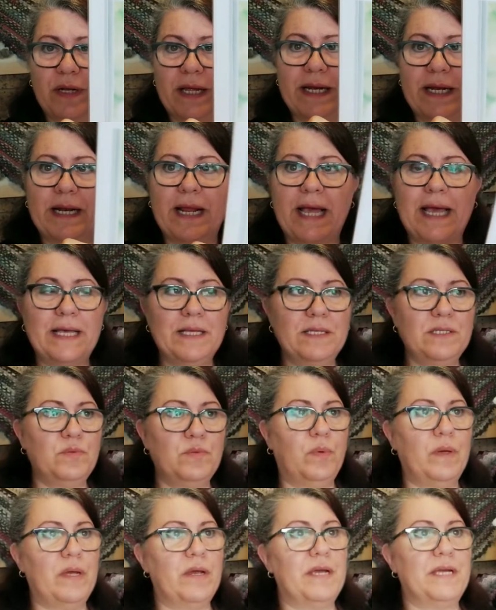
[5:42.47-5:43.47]
And
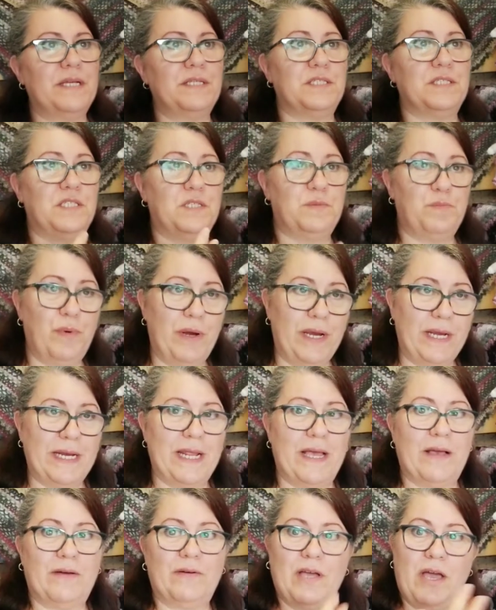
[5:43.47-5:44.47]
as we're in spring
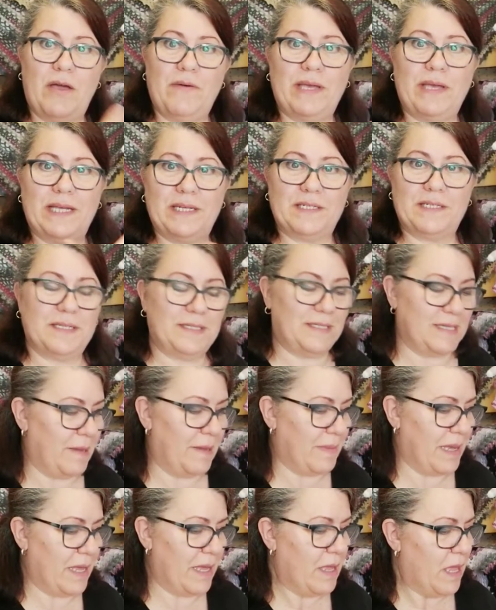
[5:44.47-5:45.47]
now, going into
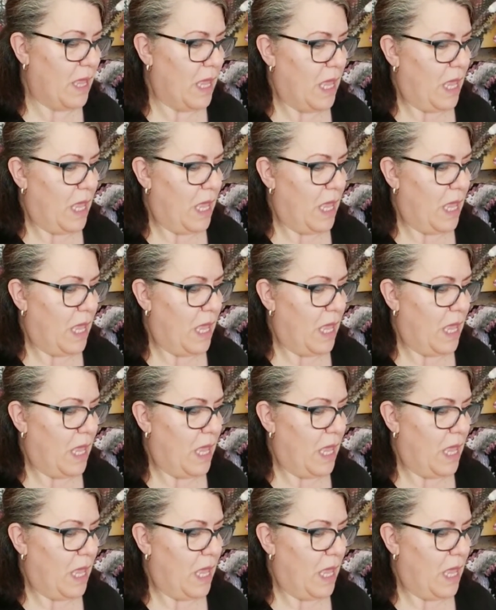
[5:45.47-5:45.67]
summer,